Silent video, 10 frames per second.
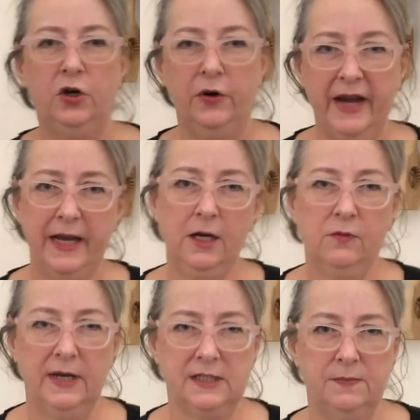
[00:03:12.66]
creating a
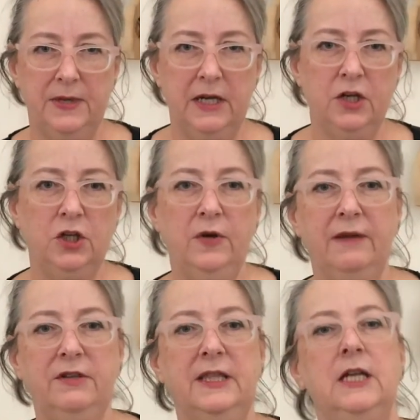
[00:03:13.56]
recipe, you
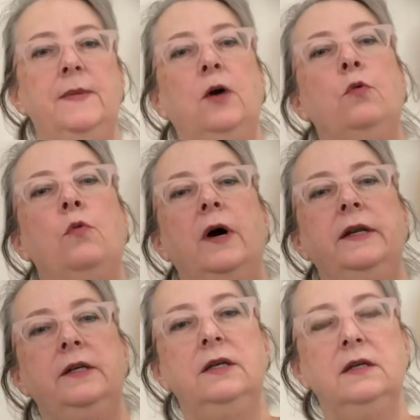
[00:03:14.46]
have to think about
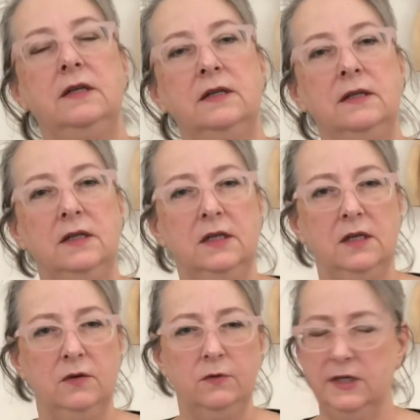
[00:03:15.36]
what
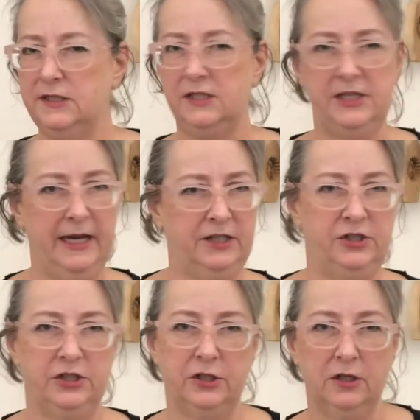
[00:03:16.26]
is the
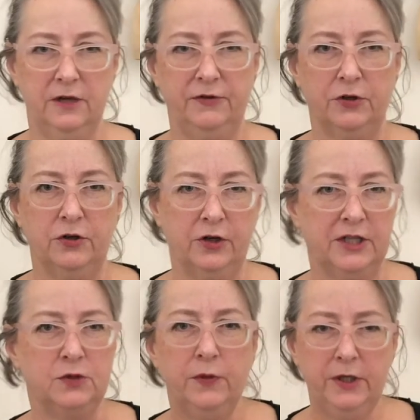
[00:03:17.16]
texture of your
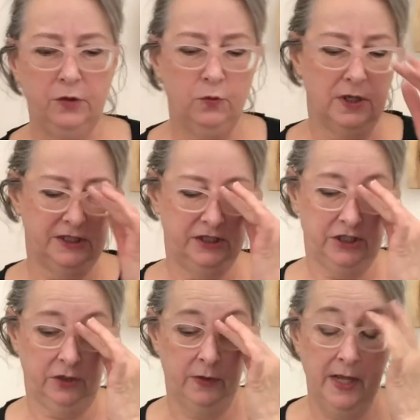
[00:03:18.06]
cookies? What do you want to
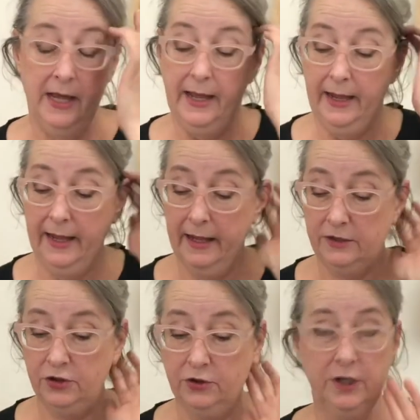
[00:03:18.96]
do?
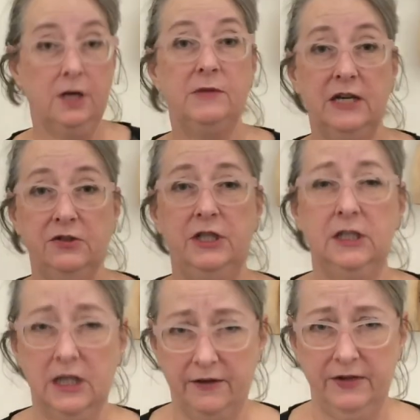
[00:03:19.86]
And you're going to come down to the
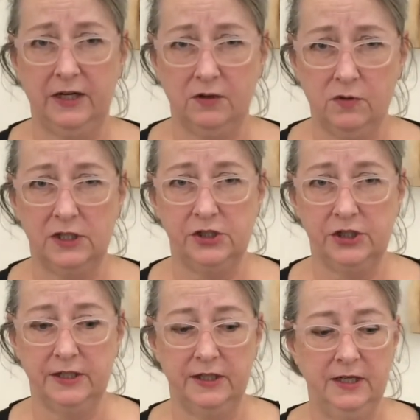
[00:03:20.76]
leavening question.